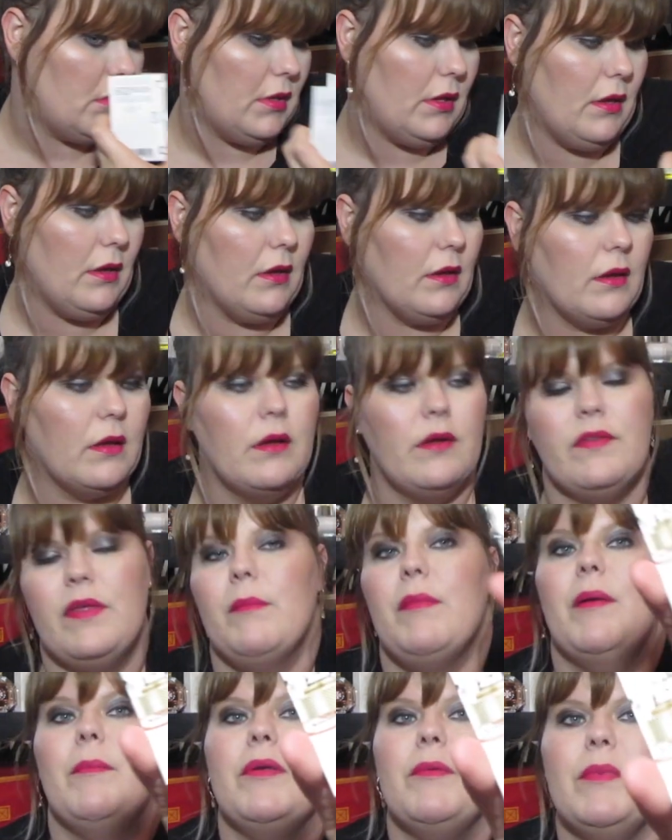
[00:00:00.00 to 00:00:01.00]
Ew, eh,
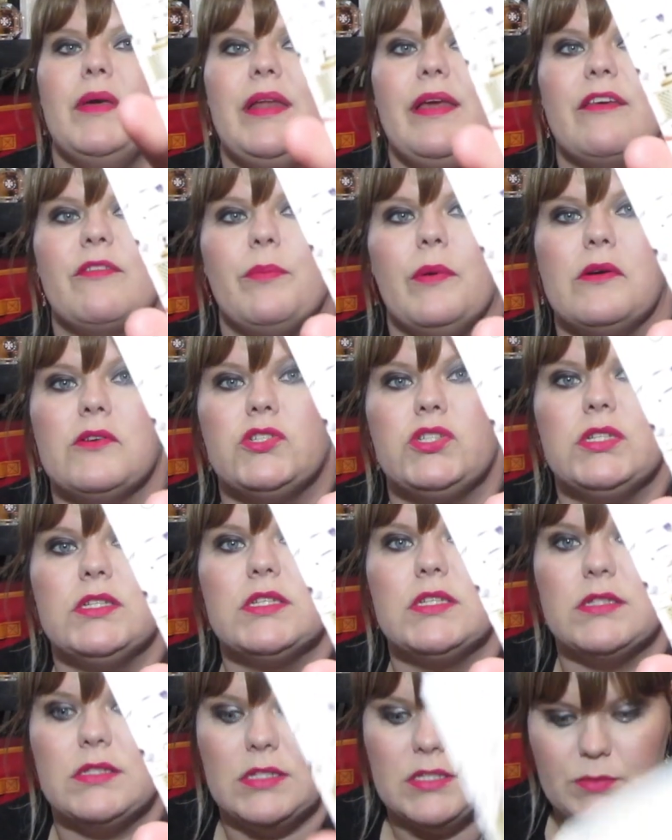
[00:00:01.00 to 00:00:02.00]
that might be my next purchase
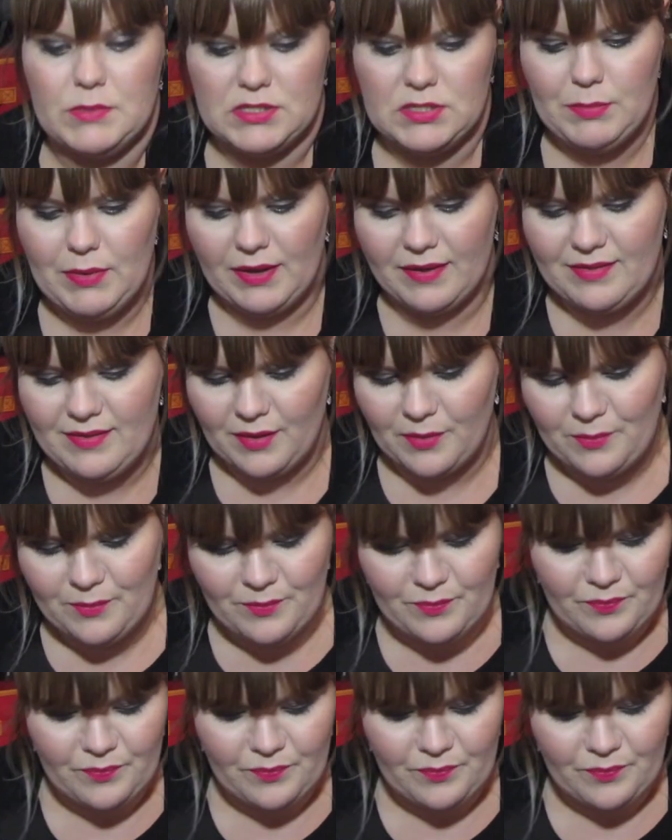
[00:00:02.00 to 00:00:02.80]
because that smells amazing.